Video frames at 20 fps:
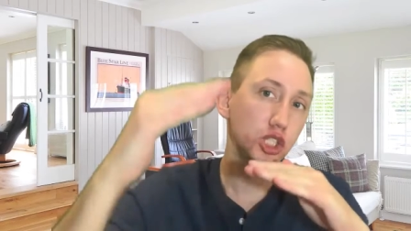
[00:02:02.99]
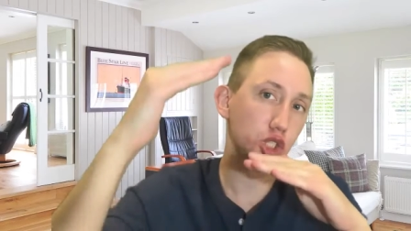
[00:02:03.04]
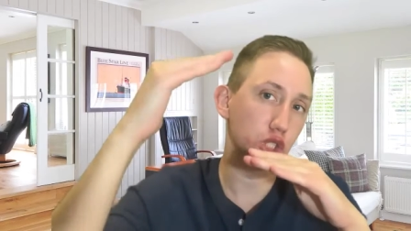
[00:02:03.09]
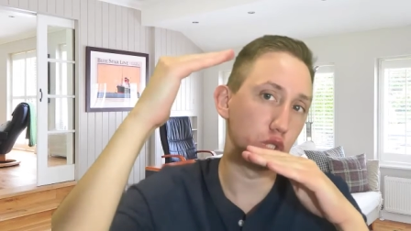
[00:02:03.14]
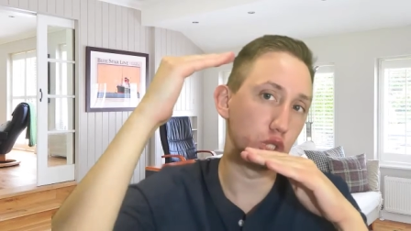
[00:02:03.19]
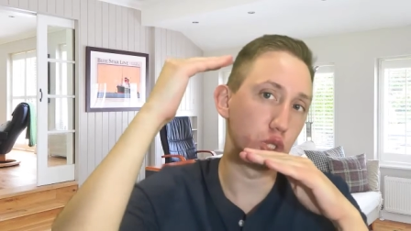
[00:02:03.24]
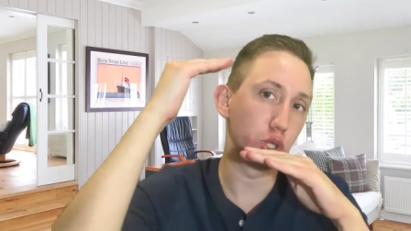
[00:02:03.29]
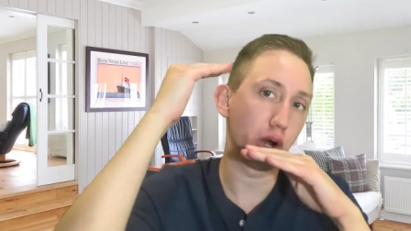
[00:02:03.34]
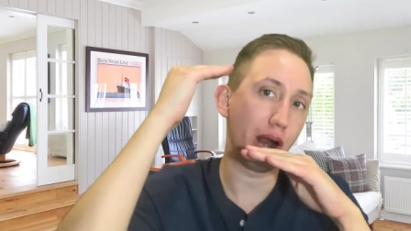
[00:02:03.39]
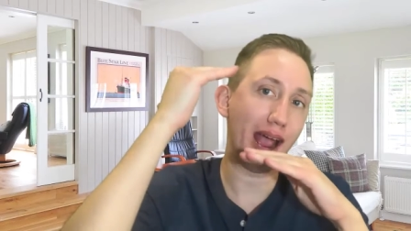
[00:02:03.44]
So
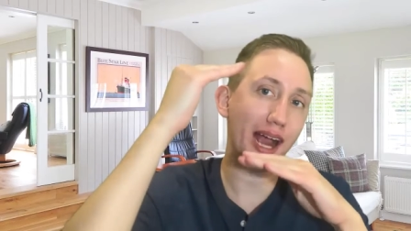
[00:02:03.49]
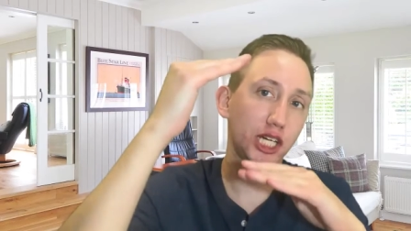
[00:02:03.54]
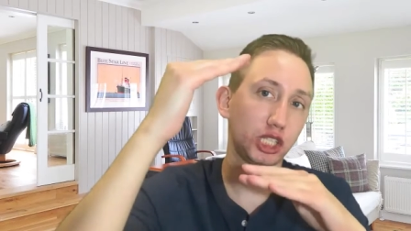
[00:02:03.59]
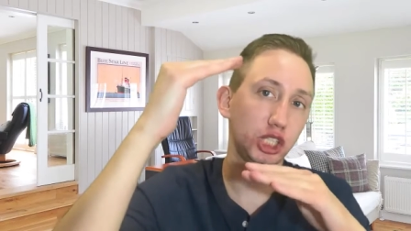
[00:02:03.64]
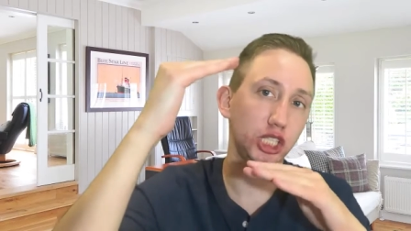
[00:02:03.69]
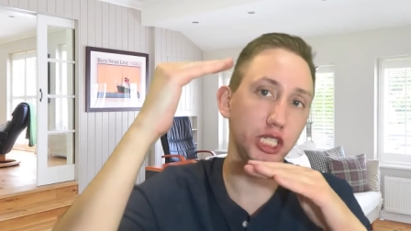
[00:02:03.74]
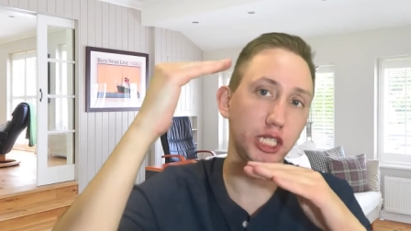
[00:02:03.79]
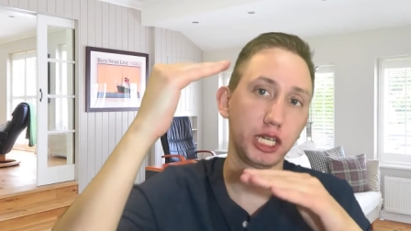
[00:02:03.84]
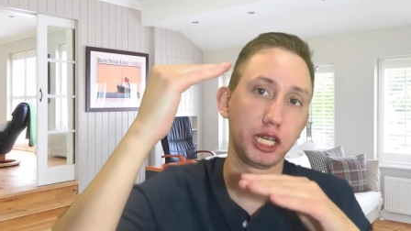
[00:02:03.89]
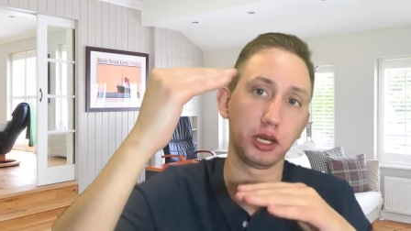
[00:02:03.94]
you
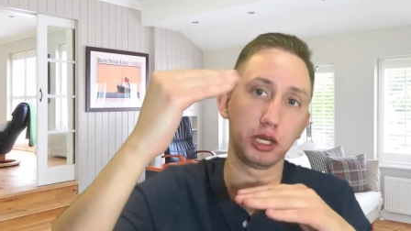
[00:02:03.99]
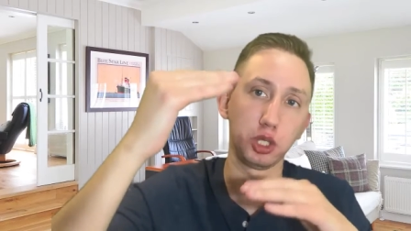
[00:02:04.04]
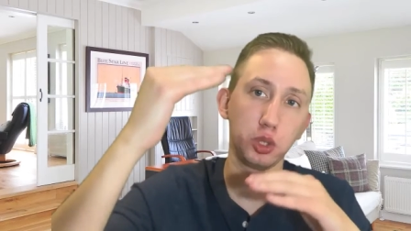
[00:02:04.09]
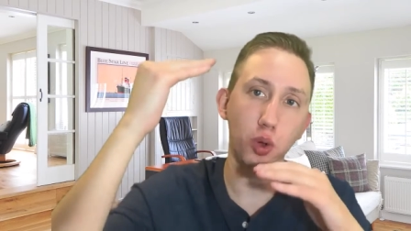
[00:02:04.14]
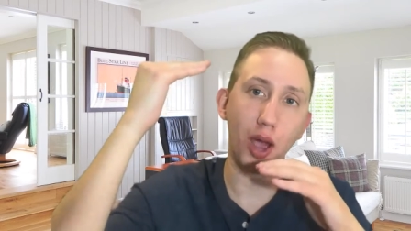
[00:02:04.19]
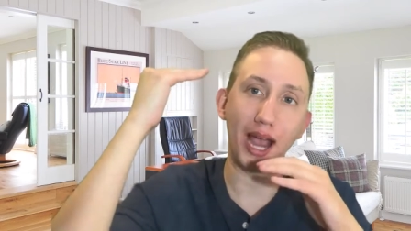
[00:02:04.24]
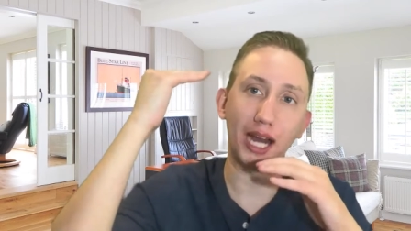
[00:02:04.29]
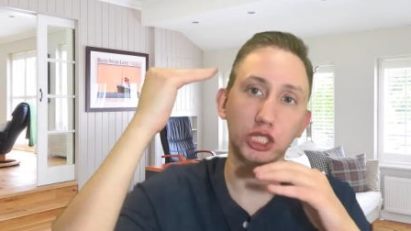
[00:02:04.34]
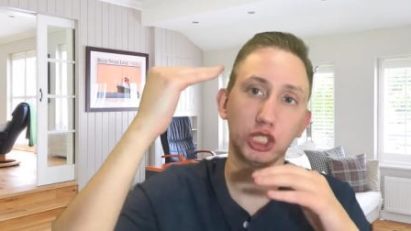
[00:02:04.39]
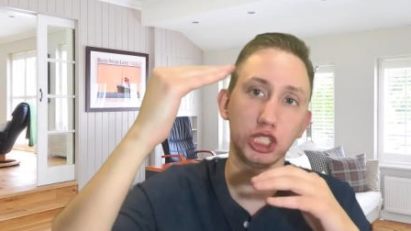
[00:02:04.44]

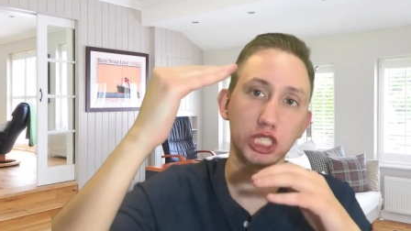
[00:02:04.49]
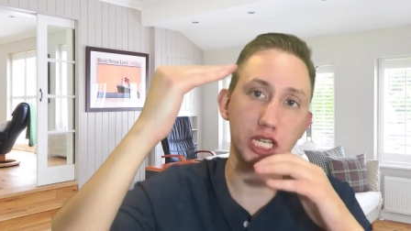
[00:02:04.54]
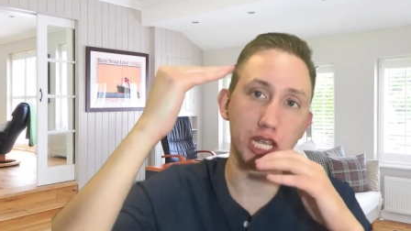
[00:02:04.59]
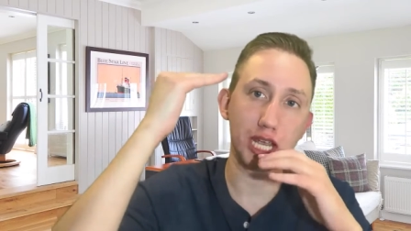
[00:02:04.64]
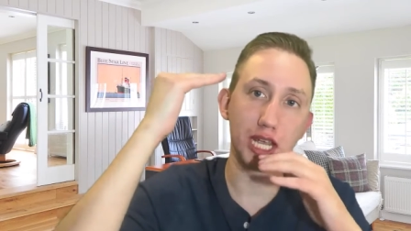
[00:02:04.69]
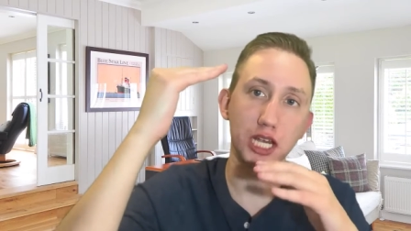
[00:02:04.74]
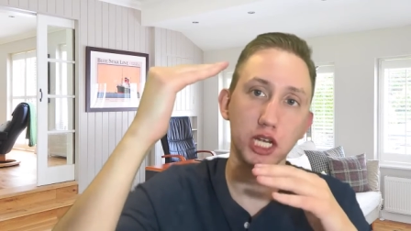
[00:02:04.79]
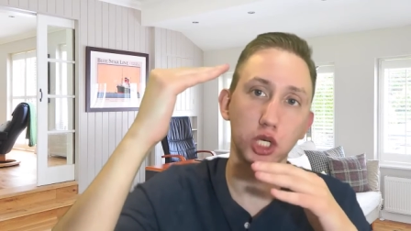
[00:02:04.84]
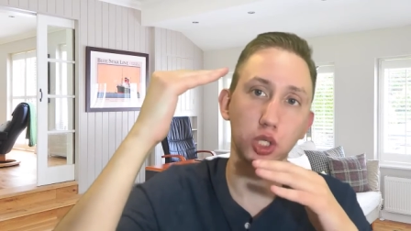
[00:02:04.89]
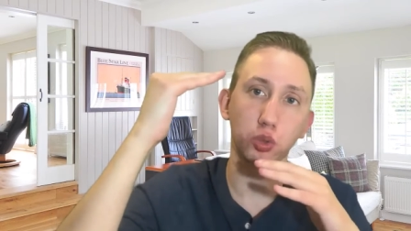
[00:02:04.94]
actually
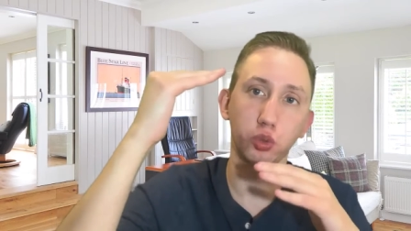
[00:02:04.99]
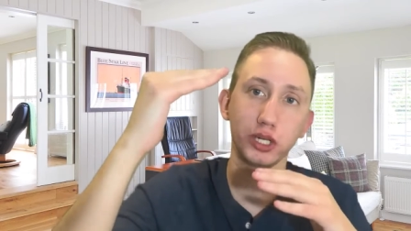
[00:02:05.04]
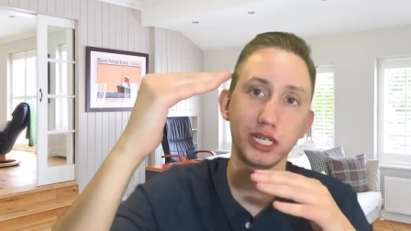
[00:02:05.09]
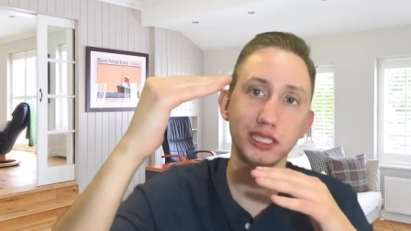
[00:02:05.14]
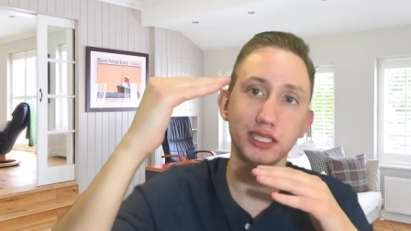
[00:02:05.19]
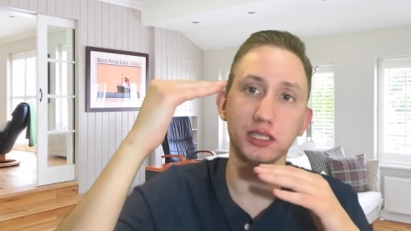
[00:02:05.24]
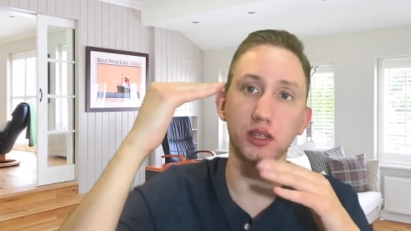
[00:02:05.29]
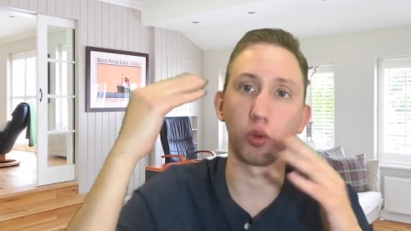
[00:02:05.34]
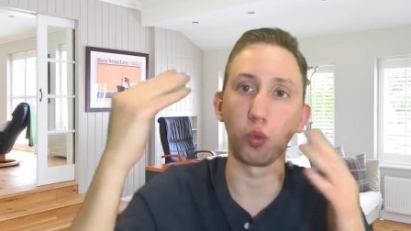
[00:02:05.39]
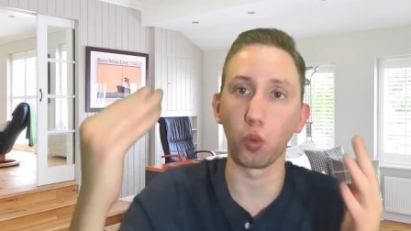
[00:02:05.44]

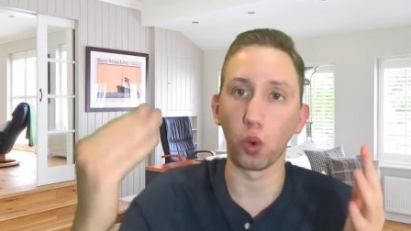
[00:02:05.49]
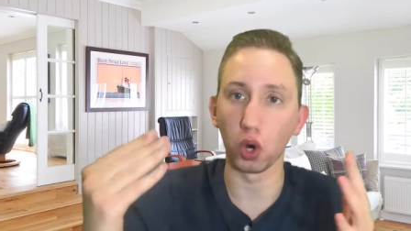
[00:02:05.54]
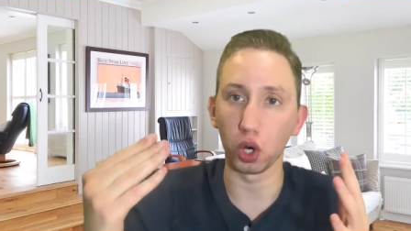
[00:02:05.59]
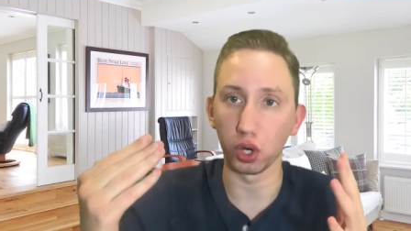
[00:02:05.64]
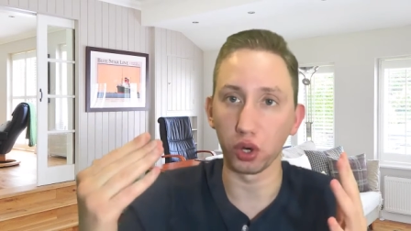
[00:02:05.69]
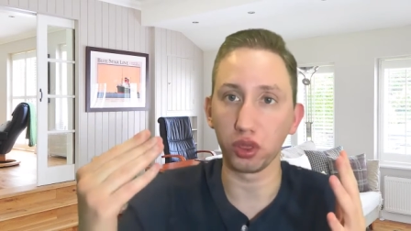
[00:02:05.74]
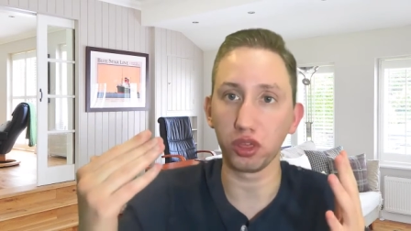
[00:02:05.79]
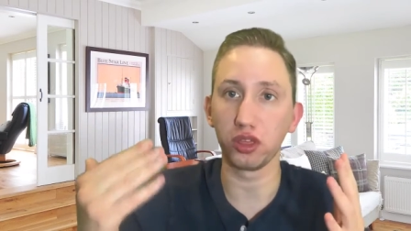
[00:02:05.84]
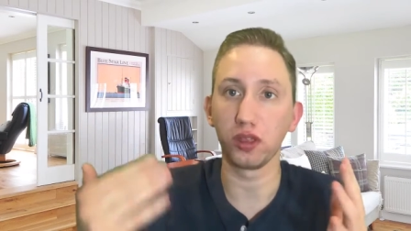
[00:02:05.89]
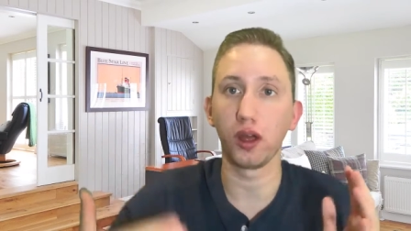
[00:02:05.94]
increase the
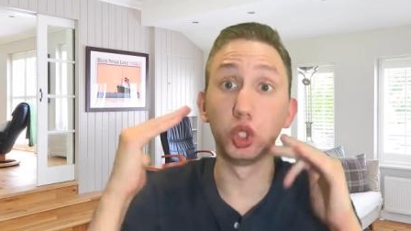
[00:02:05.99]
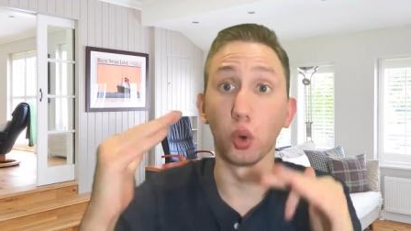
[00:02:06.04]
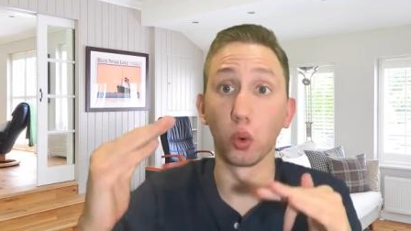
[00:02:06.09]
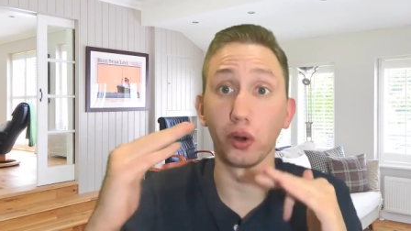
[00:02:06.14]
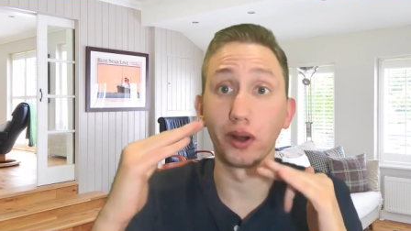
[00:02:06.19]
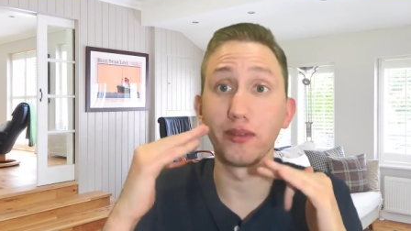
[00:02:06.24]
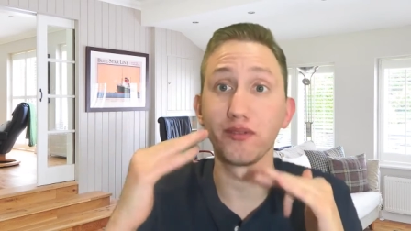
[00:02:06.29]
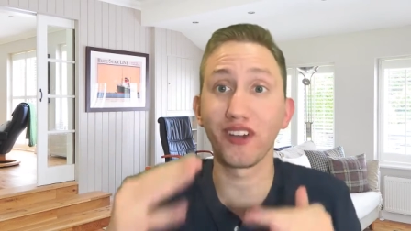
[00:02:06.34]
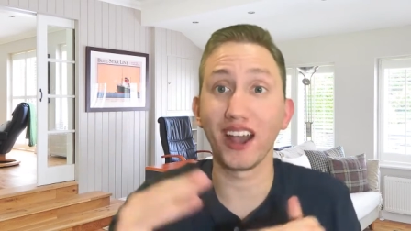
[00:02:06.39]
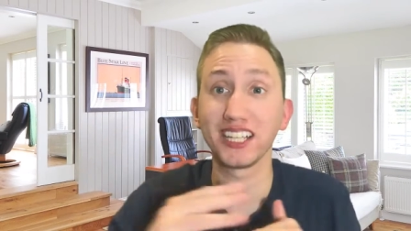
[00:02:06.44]
worth of
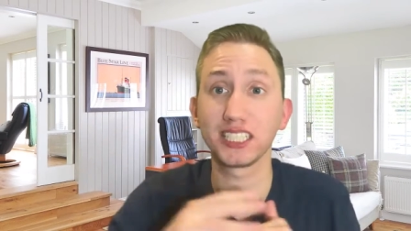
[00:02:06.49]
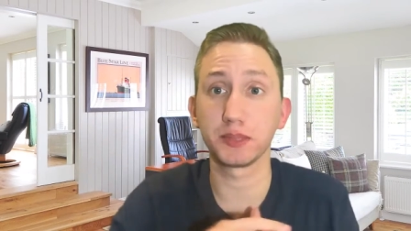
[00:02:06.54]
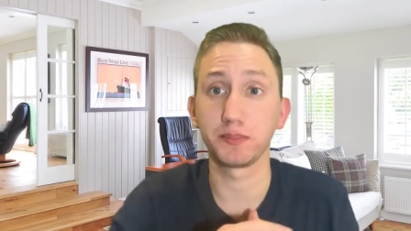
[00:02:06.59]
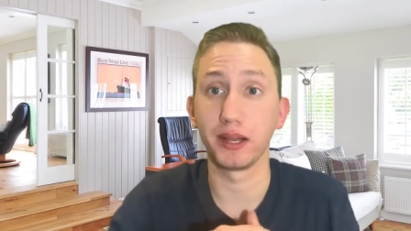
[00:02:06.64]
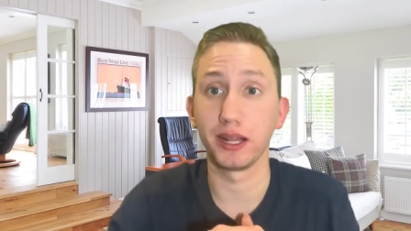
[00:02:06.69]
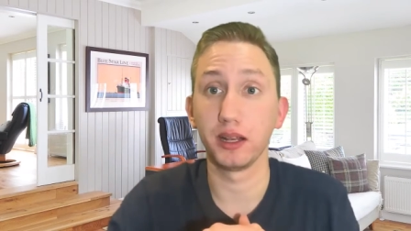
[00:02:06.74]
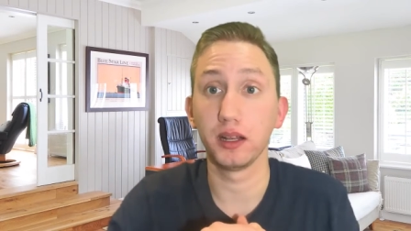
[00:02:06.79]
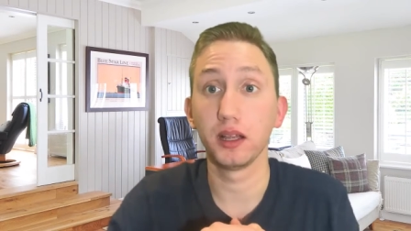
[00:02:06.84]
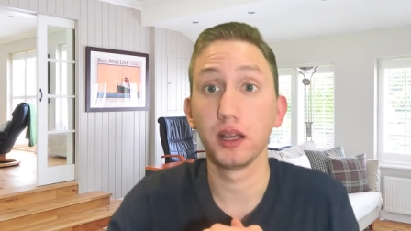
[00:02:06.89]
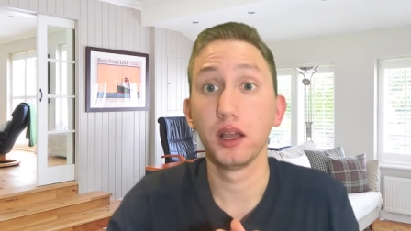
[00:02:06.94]
your
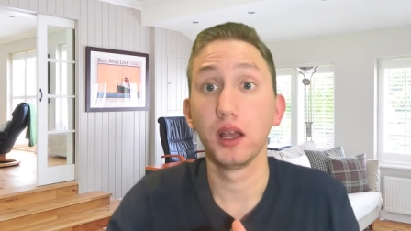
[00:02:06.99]
investment.